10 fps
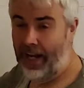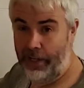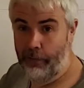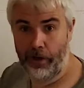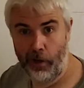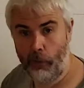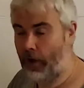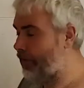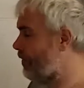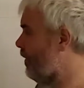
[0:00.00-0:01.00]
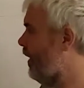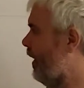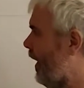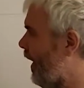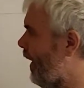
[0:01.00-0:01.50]
anywhere I want,
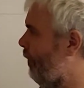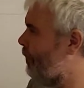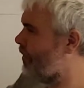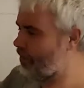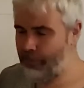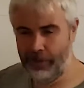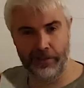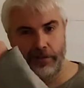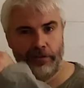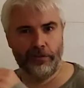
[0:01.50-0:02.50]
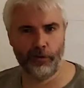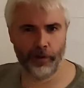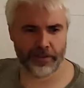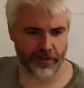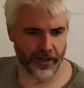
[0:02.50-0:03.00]
um, because we can just
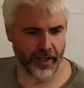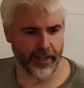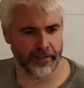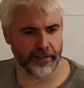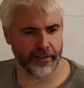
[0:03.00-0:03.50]
twist our head